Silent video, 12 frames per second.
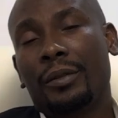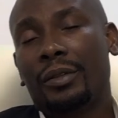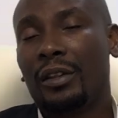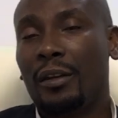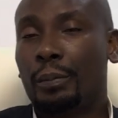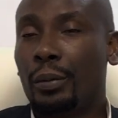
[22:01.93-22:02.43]

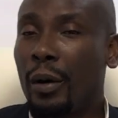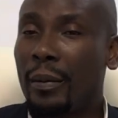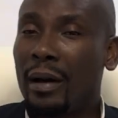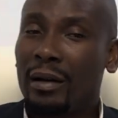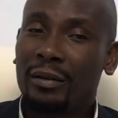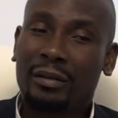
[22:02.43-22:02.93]
the
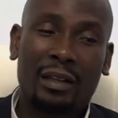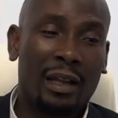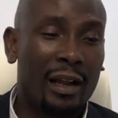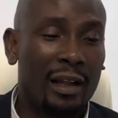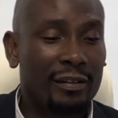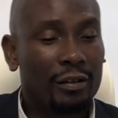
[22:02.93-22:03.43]

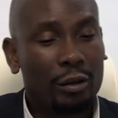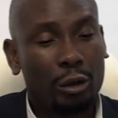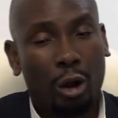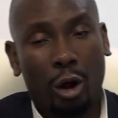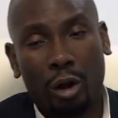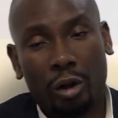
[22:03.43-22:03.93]
tenant
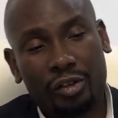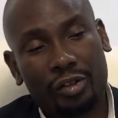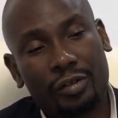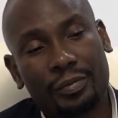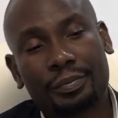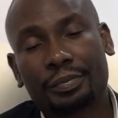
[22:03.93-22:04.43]

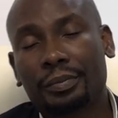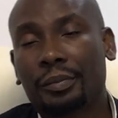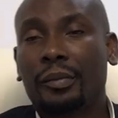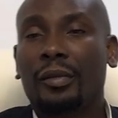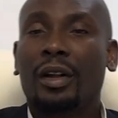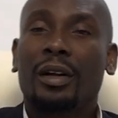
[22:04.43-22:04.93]
laws,
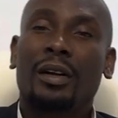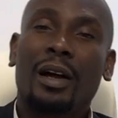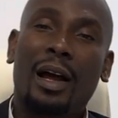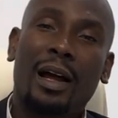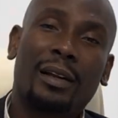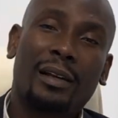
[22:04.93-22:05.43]

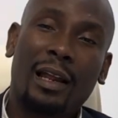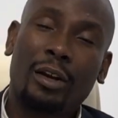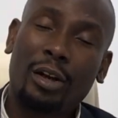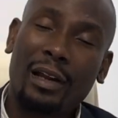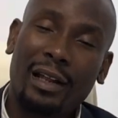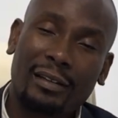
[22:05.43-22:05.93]

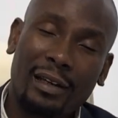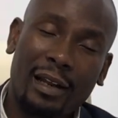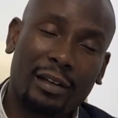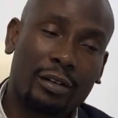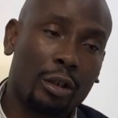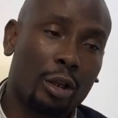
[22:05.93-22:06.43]
landlord and
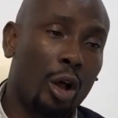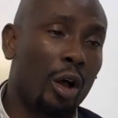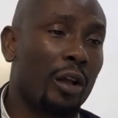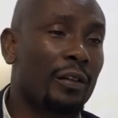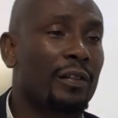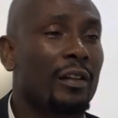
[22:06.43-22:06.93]
tenant
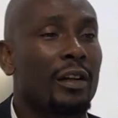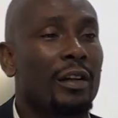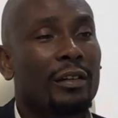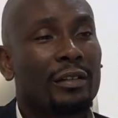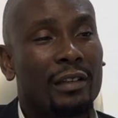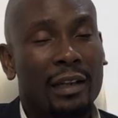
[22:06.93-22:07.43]
laws,
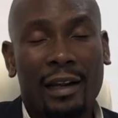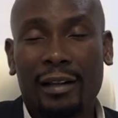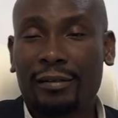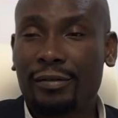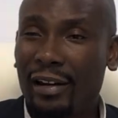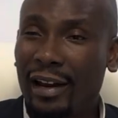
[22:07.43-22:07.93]

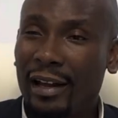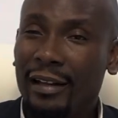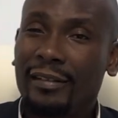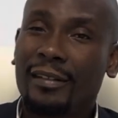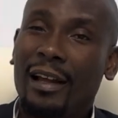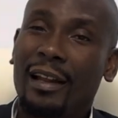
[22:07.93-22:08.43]
tenant
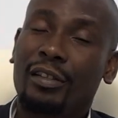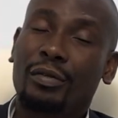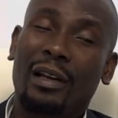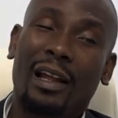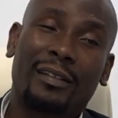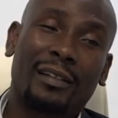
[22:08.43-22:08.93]
rights, and as
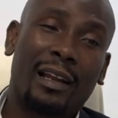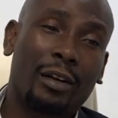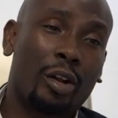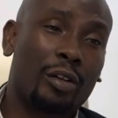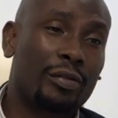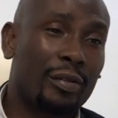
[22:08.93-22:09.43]
well as
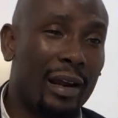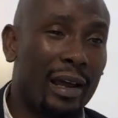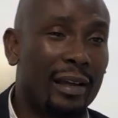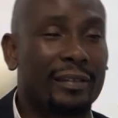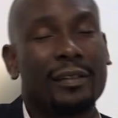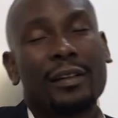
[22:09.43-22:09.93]
landlord's
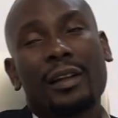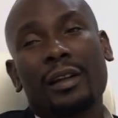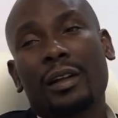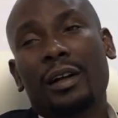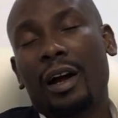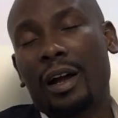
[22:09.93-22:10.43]
rights,
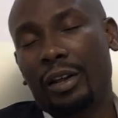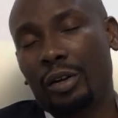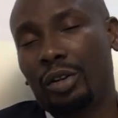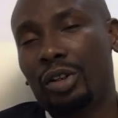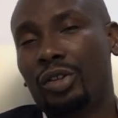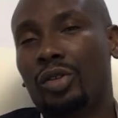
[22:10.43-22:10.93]

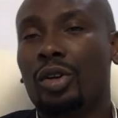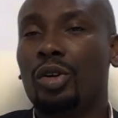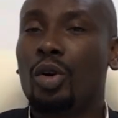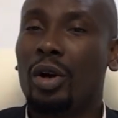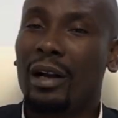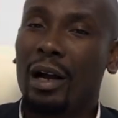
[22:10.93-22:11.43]
you
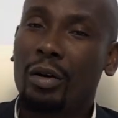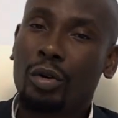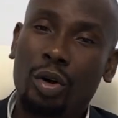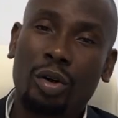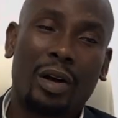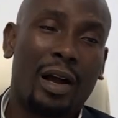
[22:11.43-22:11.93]
can
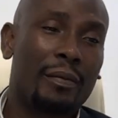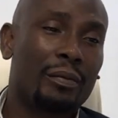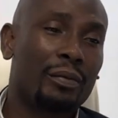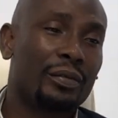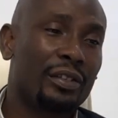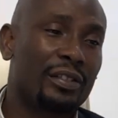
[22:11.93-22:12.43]
go
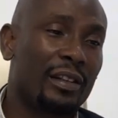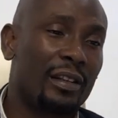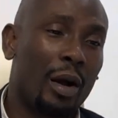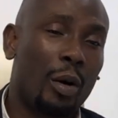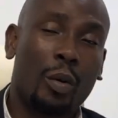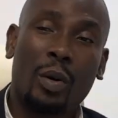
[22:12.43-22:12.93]
and visit
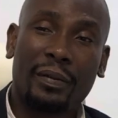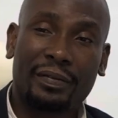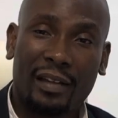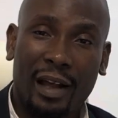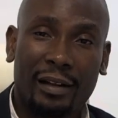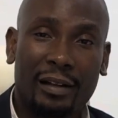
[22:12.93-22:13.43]
our
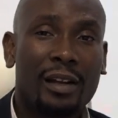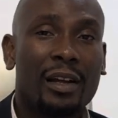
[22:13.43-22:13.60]
website,